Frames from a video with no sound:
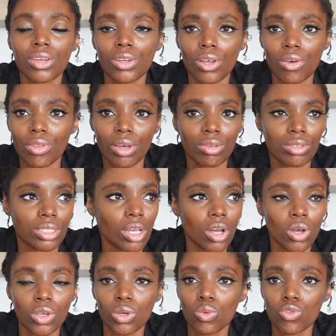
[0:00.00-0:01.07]
You know, they'll
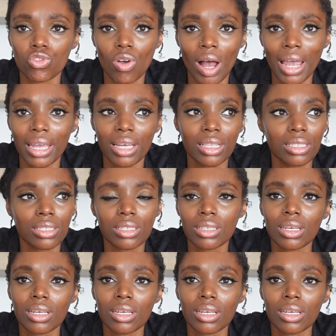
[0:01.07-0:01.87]
suck you dry and